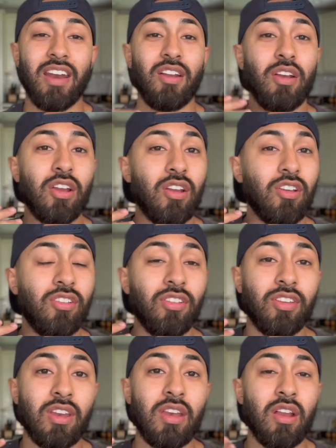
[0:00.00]
a
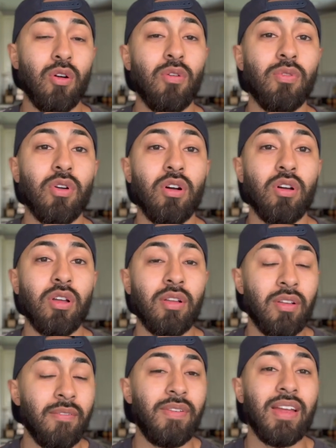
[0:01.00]
just an overall
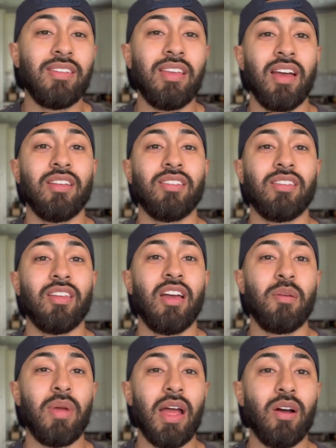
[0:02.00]
fantastic
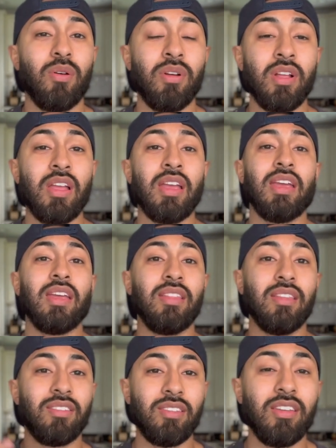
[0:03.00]
time out in
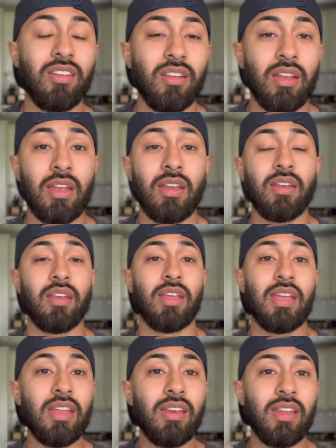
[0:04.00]
the city in,
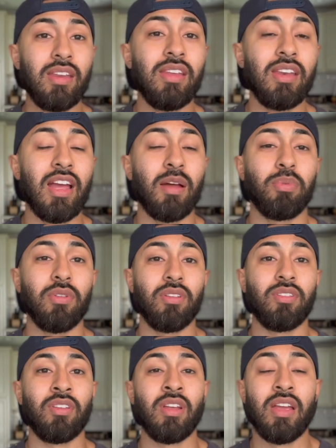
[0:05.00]
in
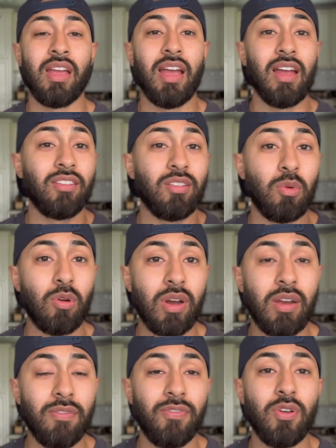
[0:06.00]
Indianapolis, had some
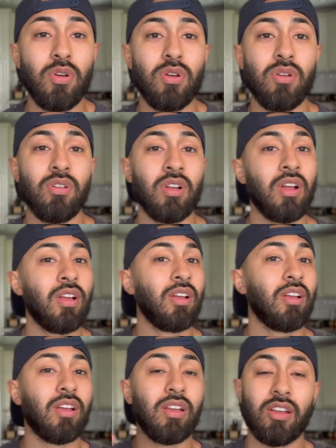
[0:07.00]
great food,
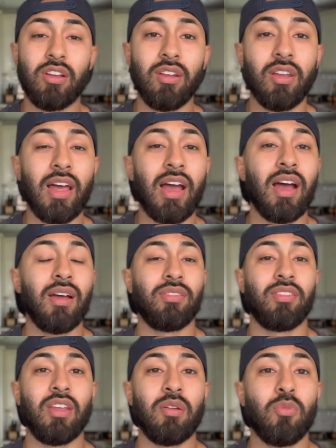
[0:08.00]
good
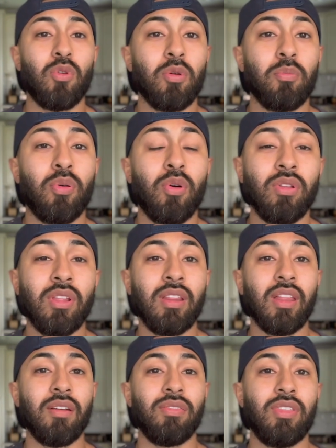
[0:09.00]
laughs, and more importantly
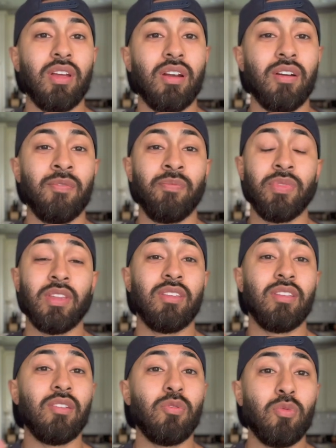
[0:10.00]
left there
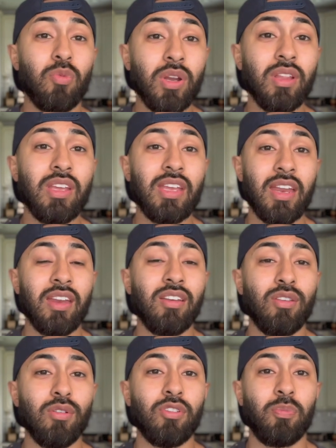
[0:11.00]
really getting
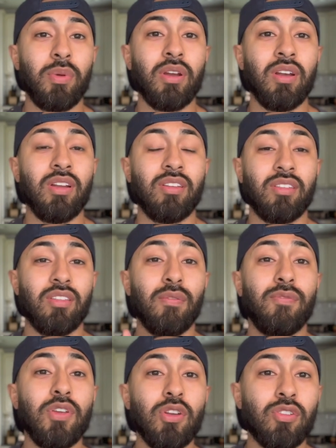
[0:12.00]
to experience the
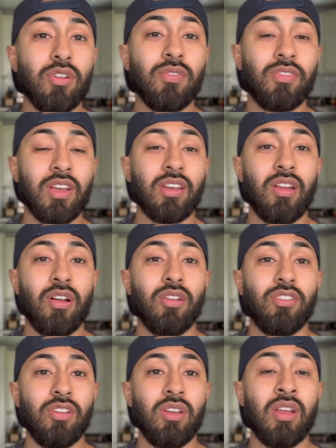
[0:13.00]
future of
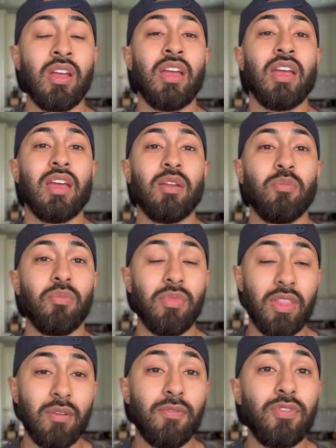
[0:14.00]
technology and
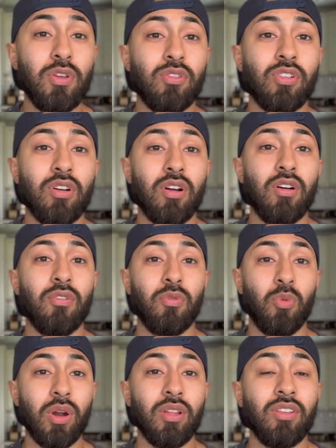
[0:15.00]
the future of
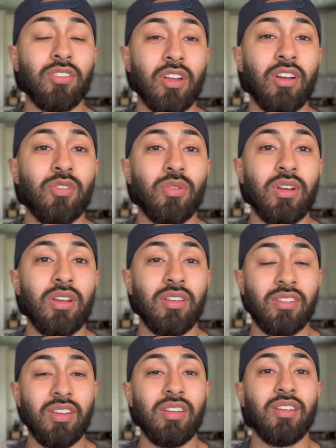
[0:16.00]
where this country
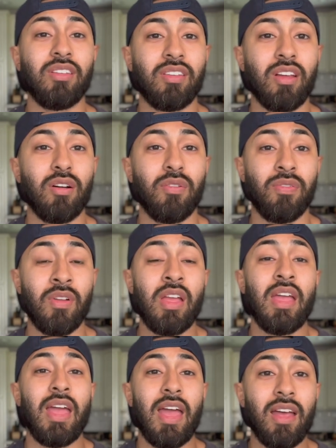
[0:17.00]
sees itself
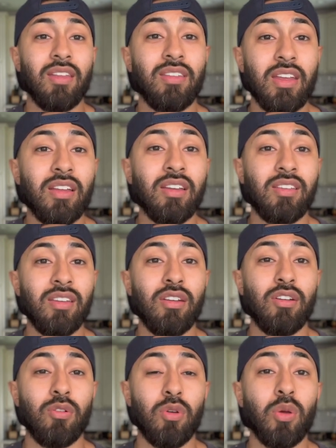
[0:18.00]
as they continue
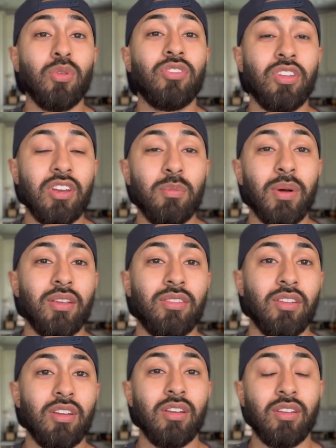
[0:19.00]
to grow city by
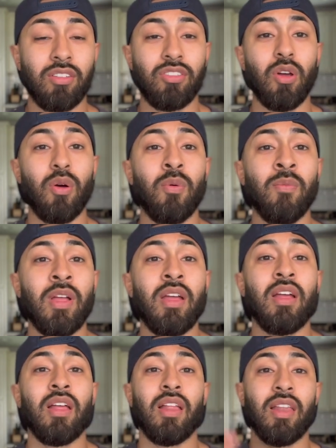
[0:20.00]
city. So
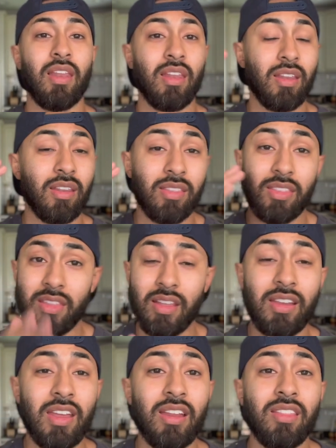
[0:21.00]

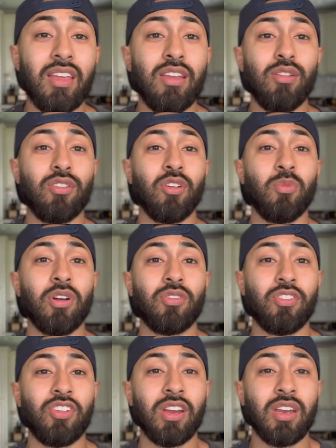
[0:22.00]
again, thank you so much for
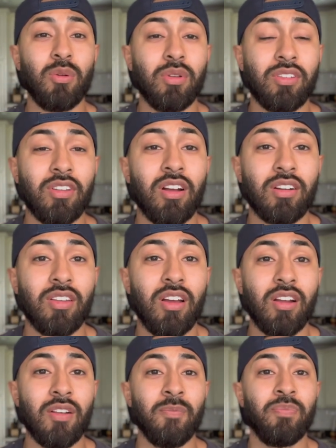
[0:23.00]
checking in with Stock
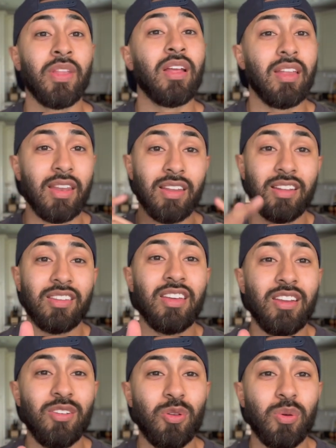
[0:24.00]
Talk, and let's get into